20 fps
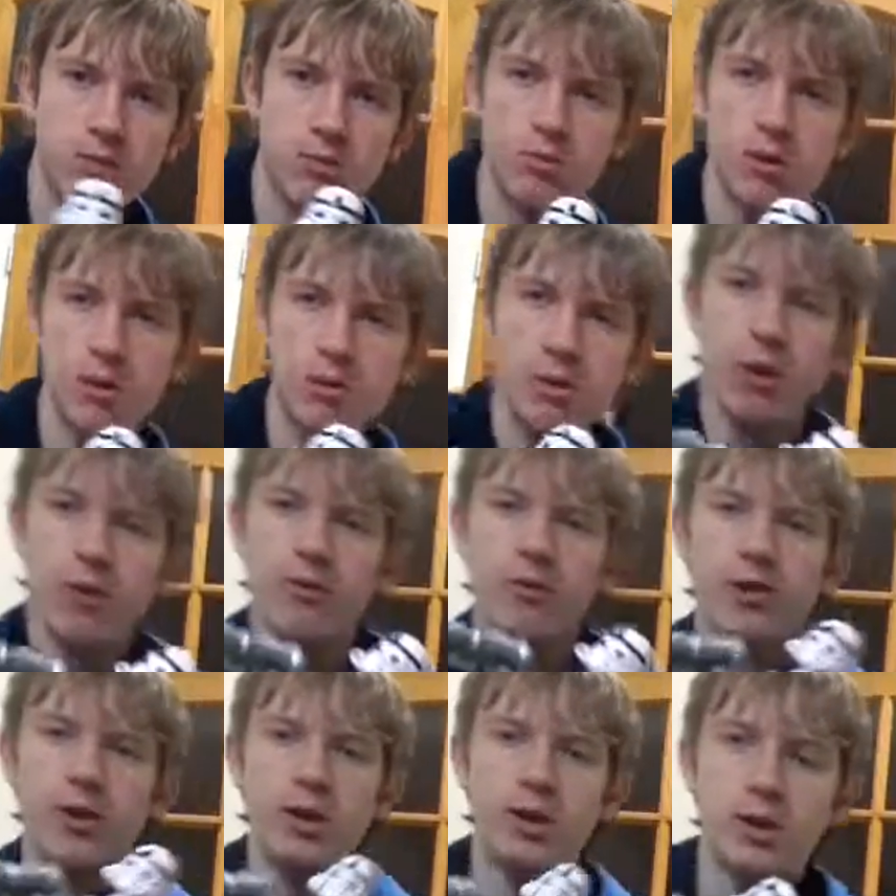
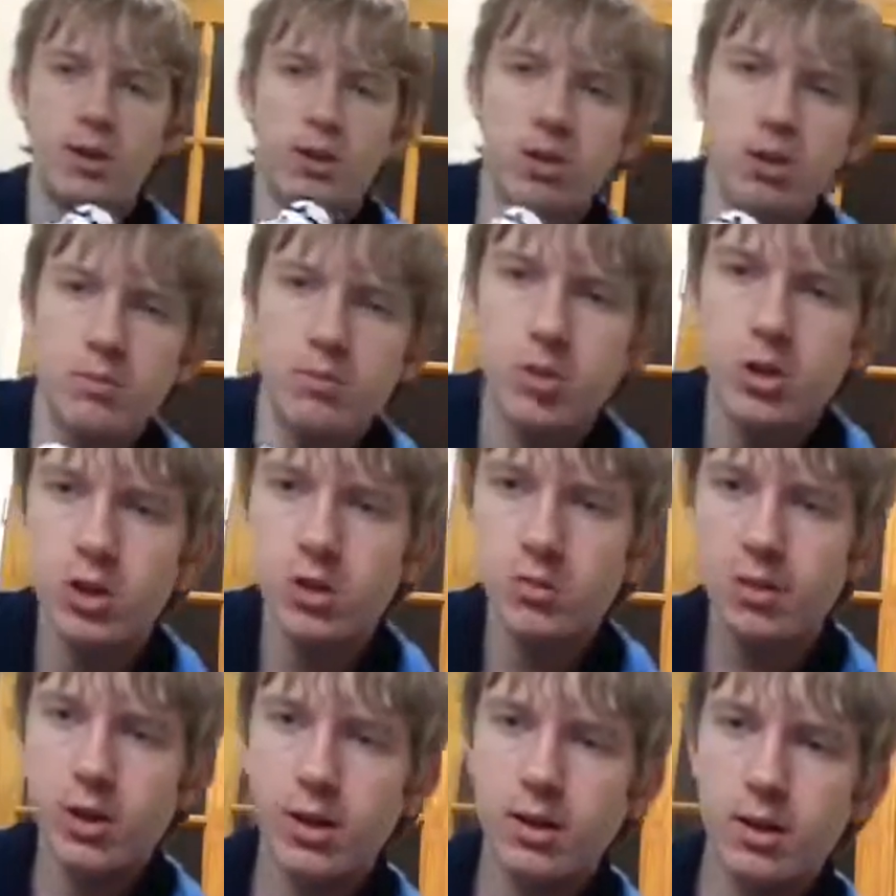rip-off
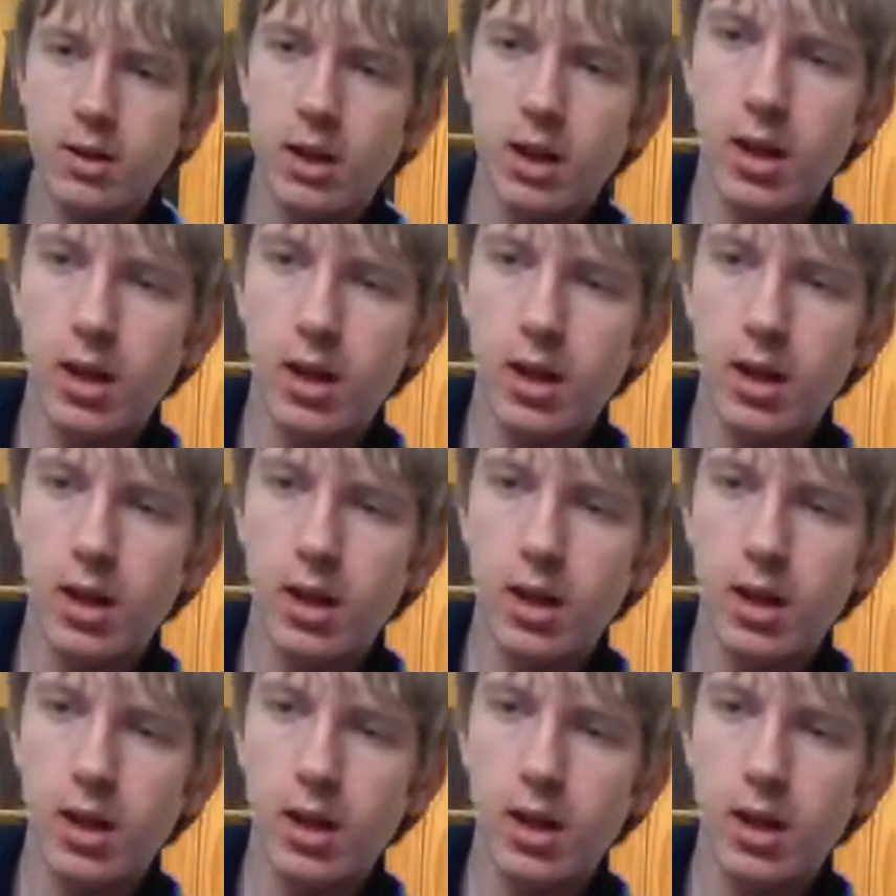Stormtrooper.